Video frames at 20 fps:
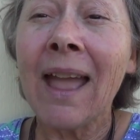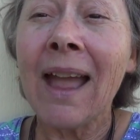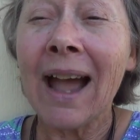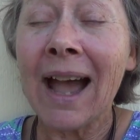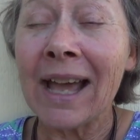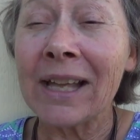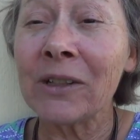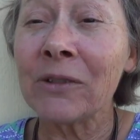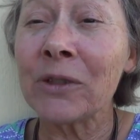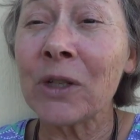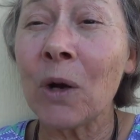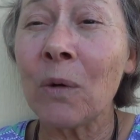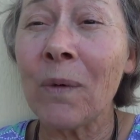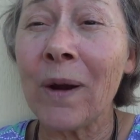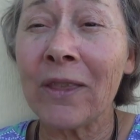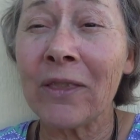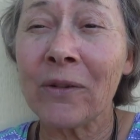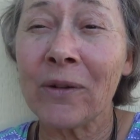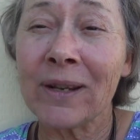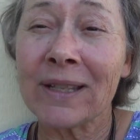I don't know
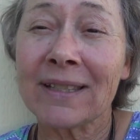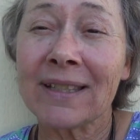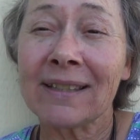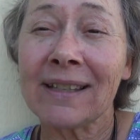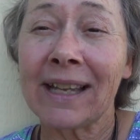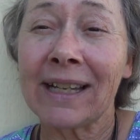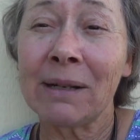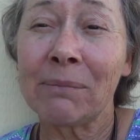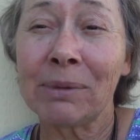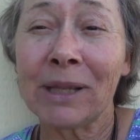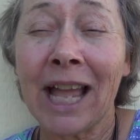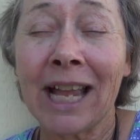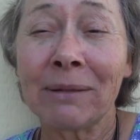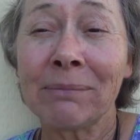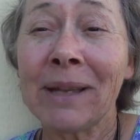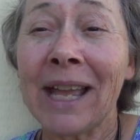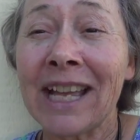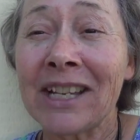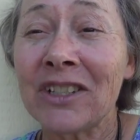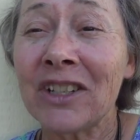whether it's like a black
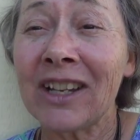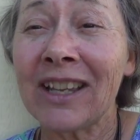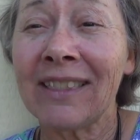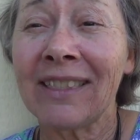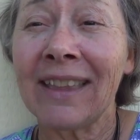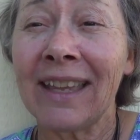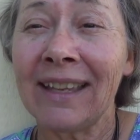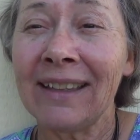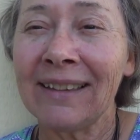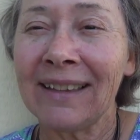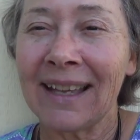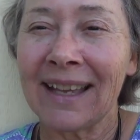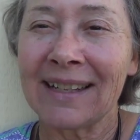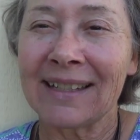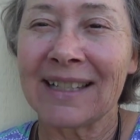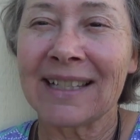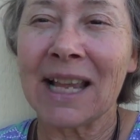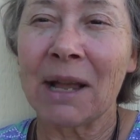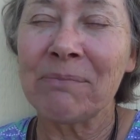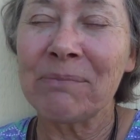magic thing
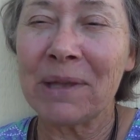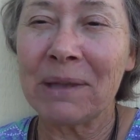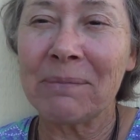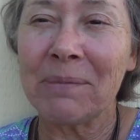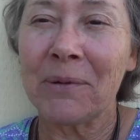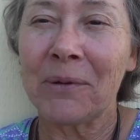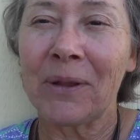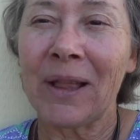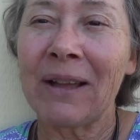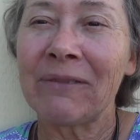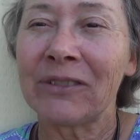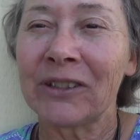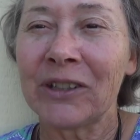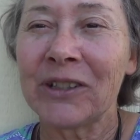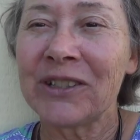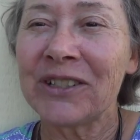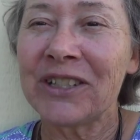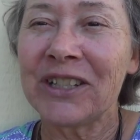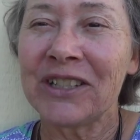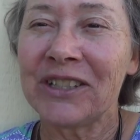that some people have
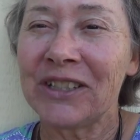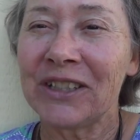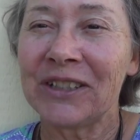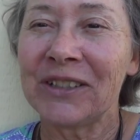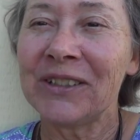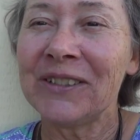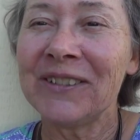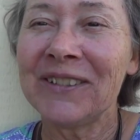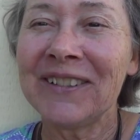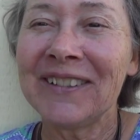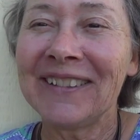learned to do.